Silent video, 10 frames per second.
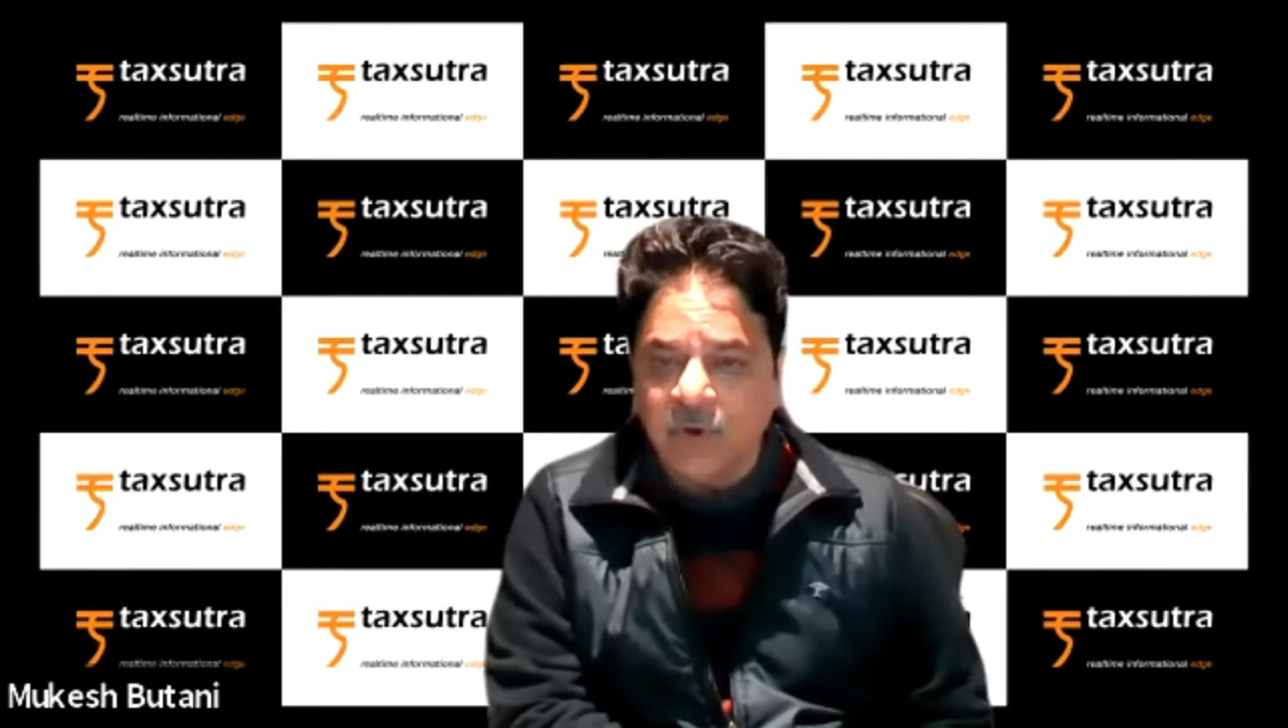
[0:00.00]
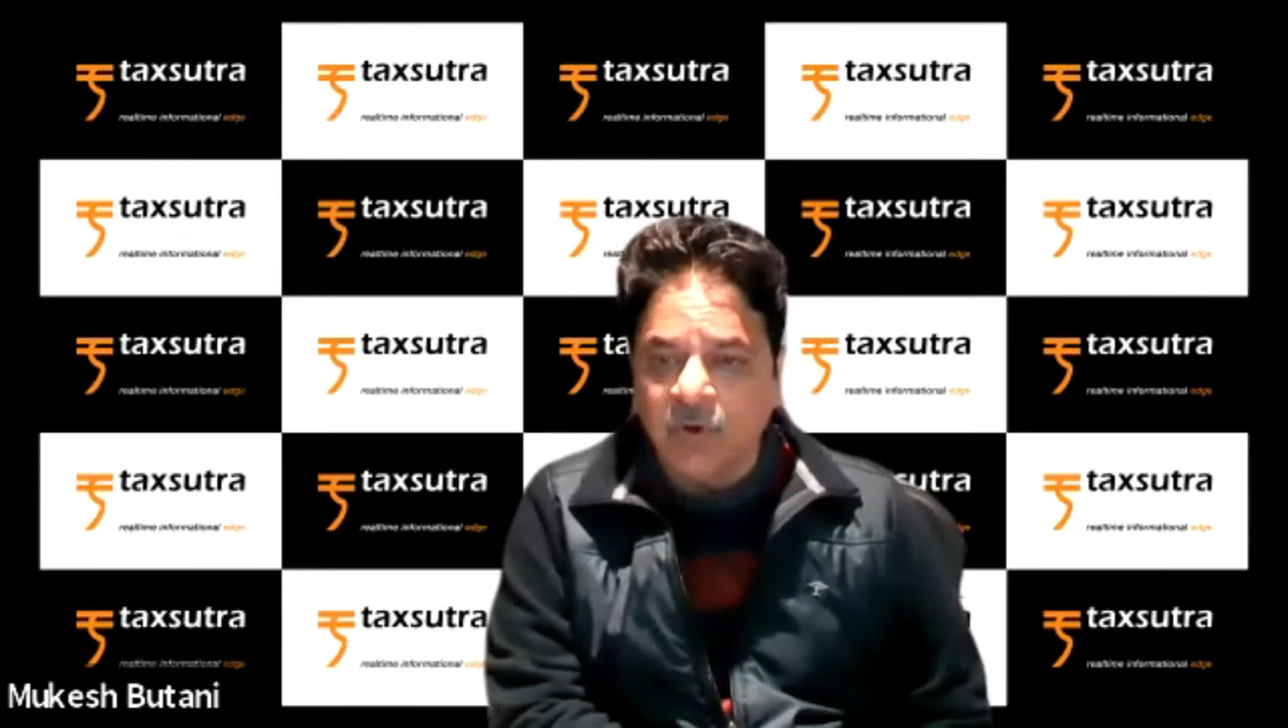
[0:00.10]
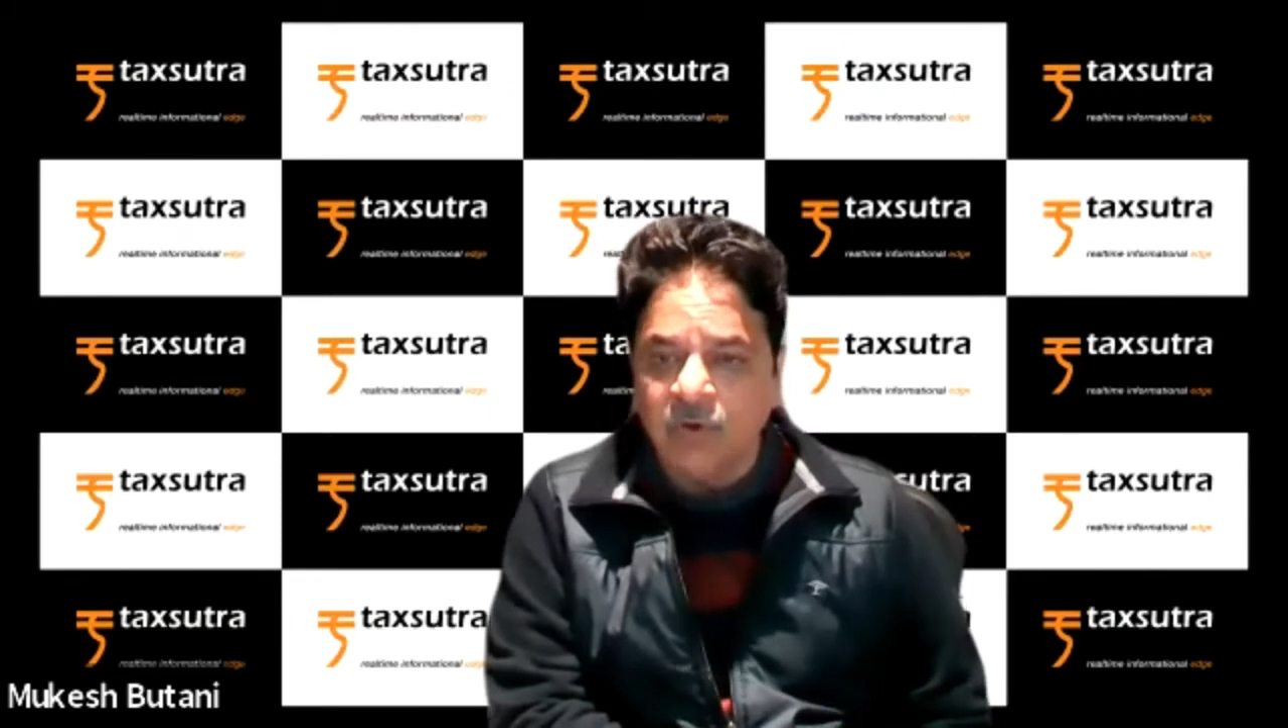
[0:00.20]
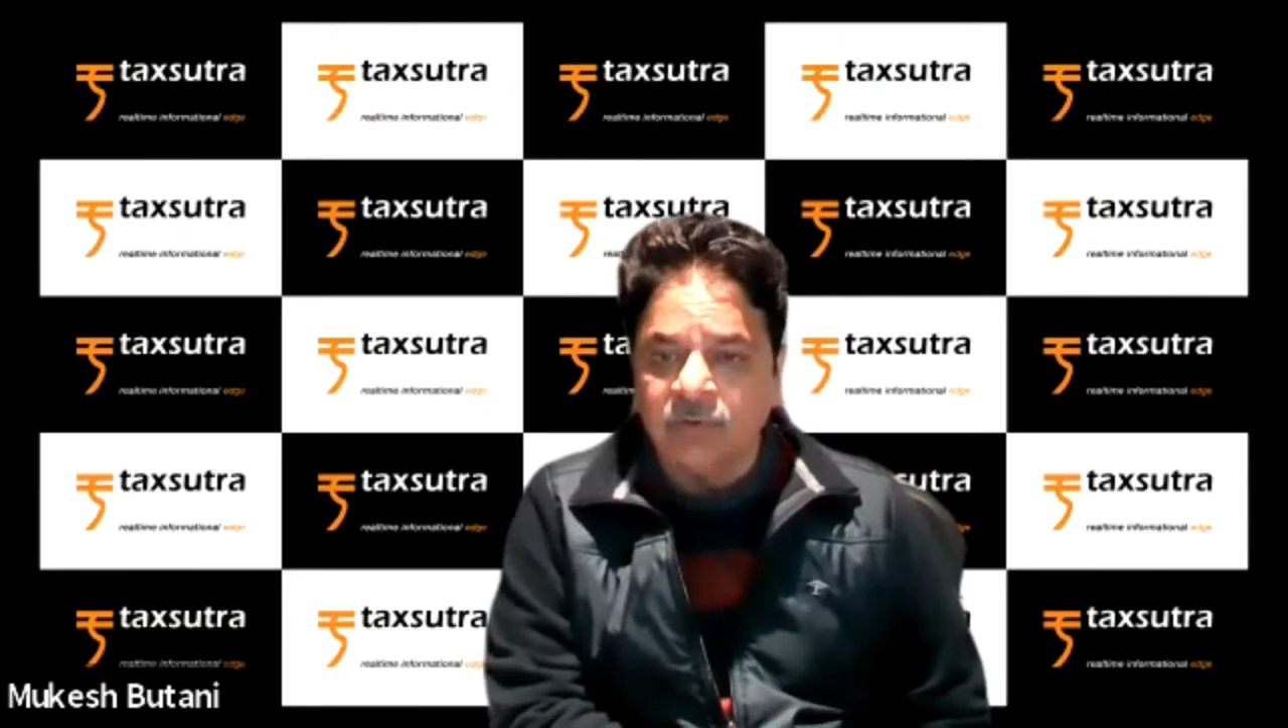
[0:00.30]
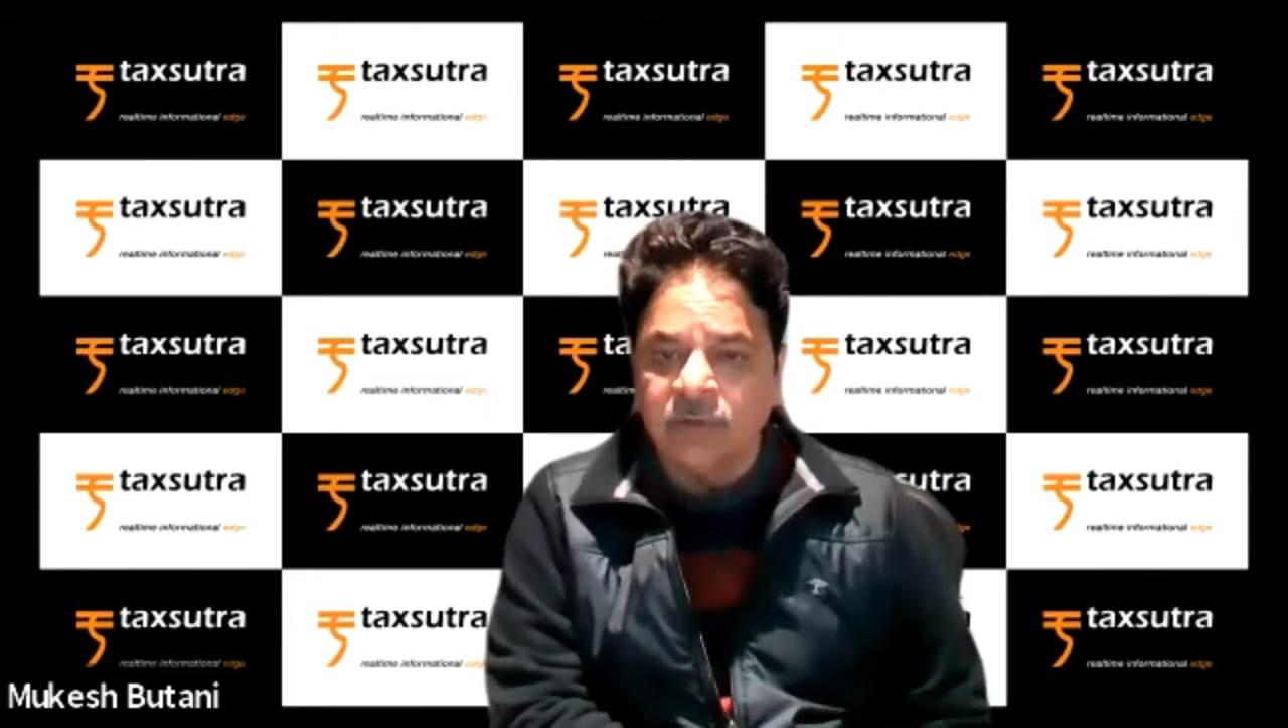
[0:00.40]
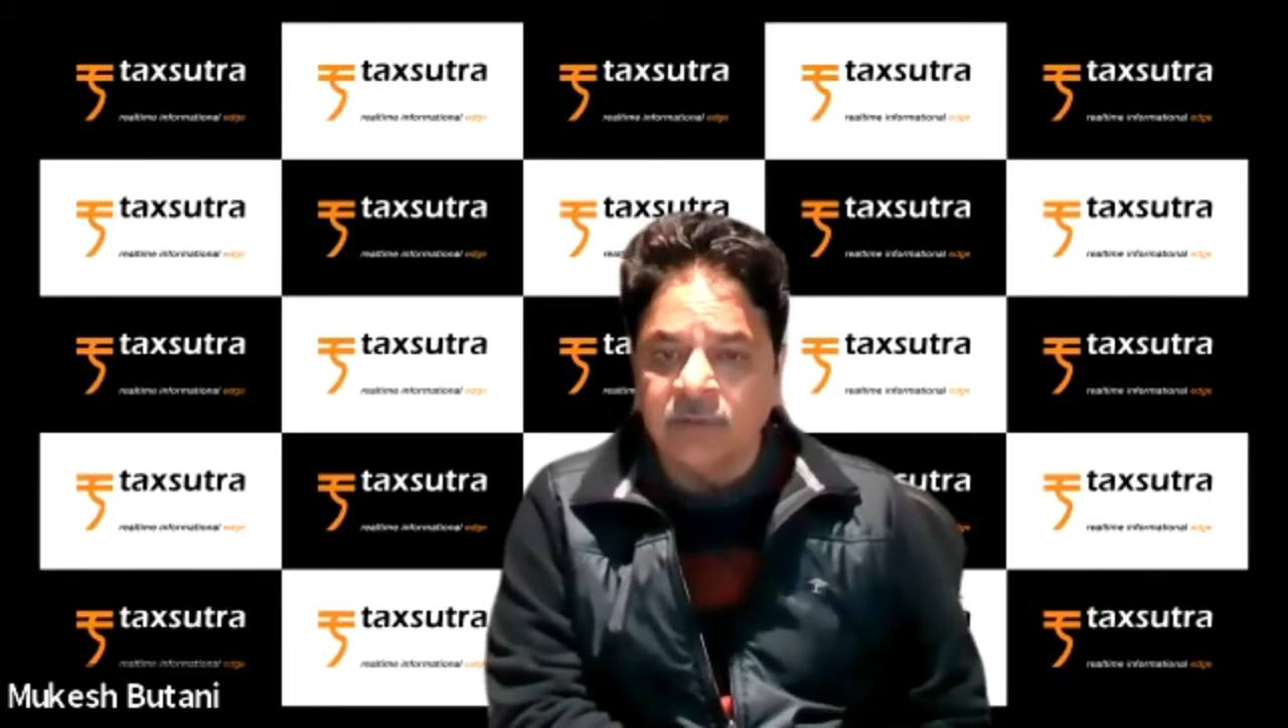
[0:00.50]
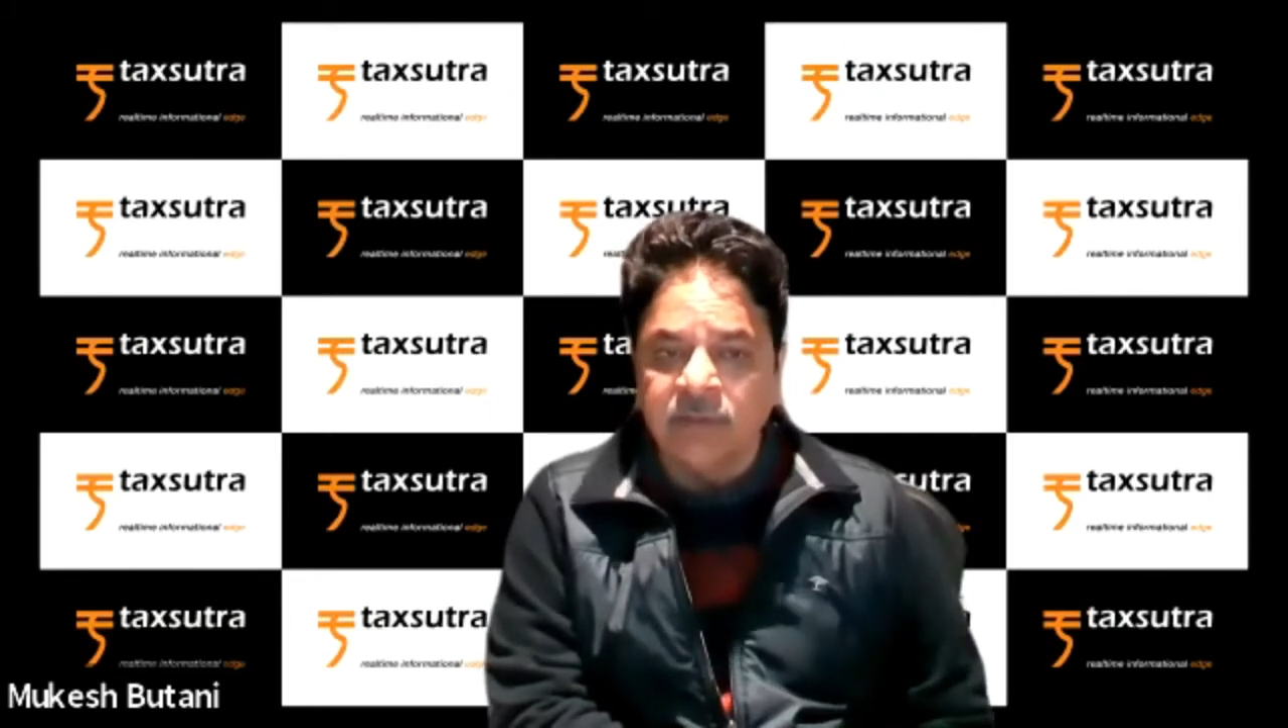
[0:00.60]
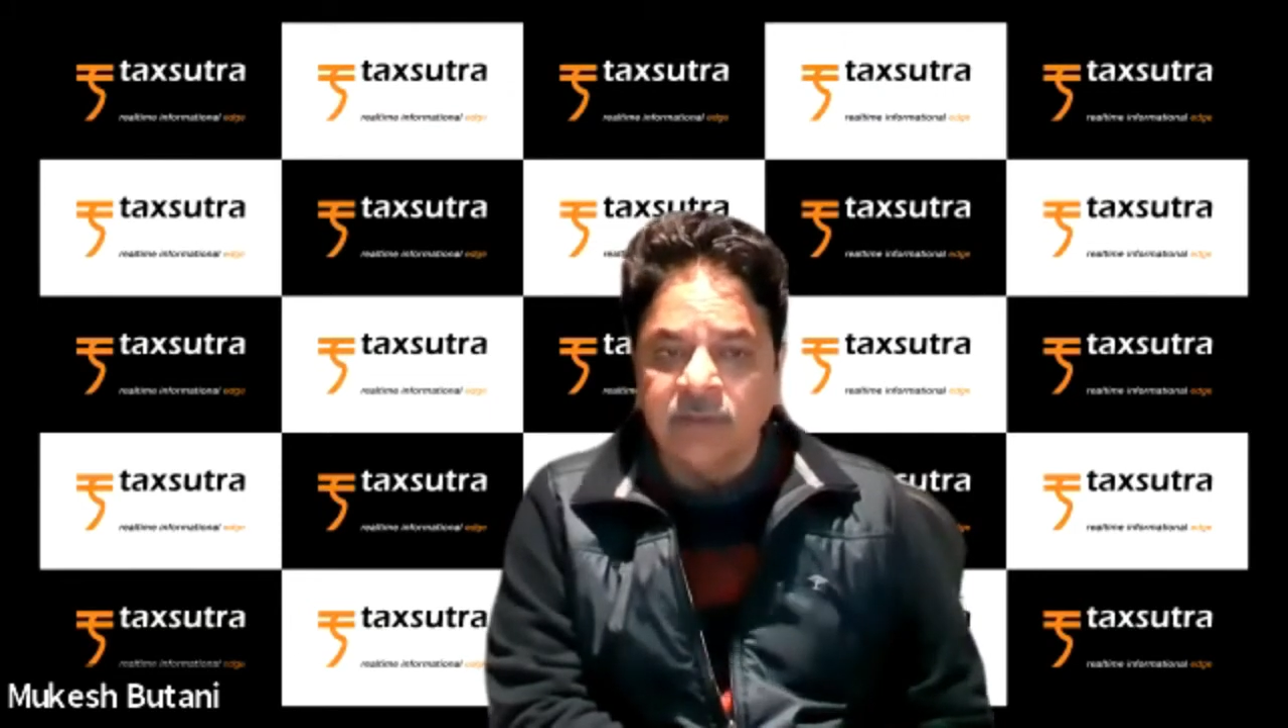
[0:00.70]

on